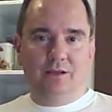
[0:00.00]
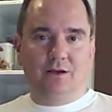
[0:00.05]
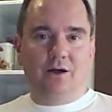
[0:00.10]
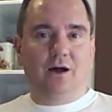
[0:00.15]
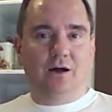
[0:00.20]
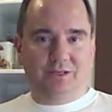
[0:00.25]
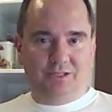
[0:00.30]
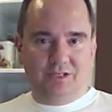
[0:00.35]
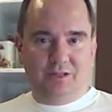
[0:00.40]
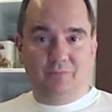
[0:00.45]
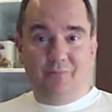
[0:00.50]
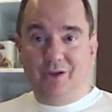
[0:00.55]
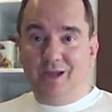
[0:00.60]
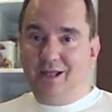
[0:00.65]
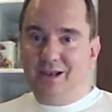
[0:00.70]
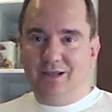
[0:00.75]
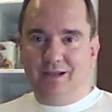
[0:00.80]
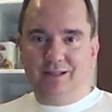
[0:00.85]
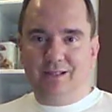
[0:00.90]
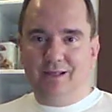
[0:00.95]
cause the
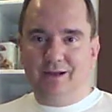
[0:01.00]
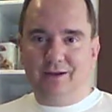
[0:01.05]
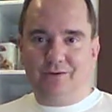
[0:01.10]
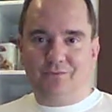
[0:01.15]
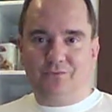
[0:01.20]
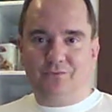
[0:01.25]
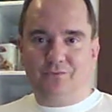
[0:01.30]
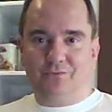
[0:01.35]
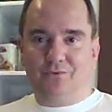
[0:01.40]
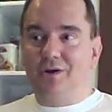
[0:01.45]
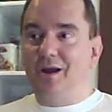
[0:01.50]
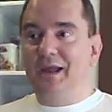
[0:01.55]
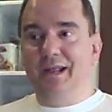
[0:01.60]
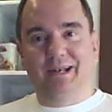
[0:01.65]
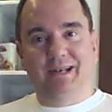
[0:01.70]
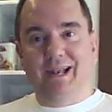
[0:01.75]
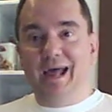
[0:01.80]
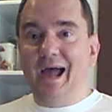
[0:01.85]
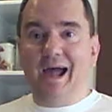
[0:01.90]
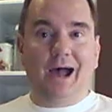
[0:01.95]
panic like
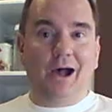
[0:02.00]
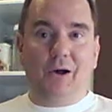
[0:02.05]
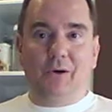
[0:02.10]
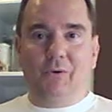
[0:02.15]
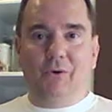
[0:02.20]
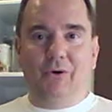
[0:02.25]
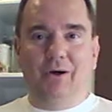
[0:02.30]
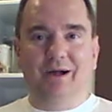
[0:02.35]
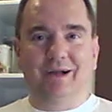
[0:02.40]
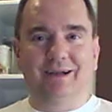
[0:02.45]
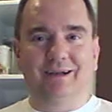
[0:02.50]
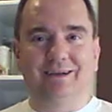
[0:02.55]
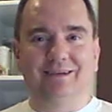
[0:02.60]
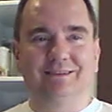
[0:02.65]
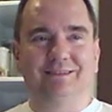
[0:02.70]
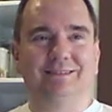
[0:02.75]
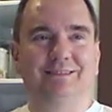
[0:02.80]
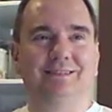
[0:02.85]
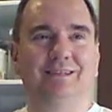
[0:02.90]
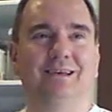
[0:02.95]
right now.
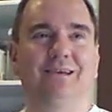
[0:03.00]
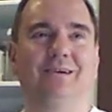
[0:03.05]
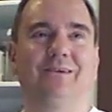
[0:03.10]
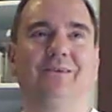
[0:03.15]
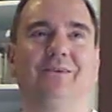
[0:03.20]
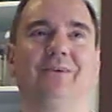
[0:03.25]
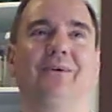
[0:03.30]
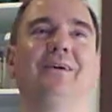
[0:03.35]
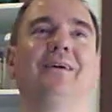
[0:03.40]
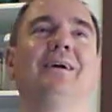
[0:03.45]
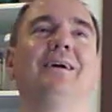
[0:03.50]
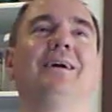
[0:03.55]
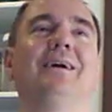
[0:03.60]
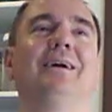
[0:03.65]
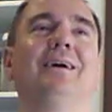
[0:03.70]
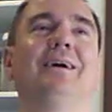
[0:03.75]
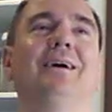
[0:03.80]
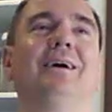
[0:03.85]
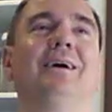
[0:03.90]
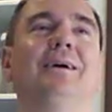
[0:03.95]
So
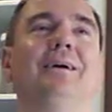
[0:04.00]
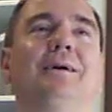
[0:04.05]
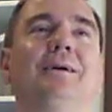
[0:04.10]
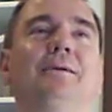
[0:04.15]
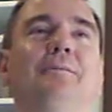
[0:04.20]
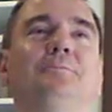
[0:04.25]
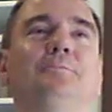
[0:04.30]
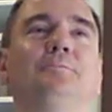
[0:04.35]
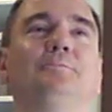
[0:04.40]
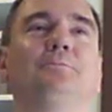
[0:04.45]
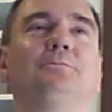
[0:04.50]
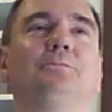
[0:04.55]
um,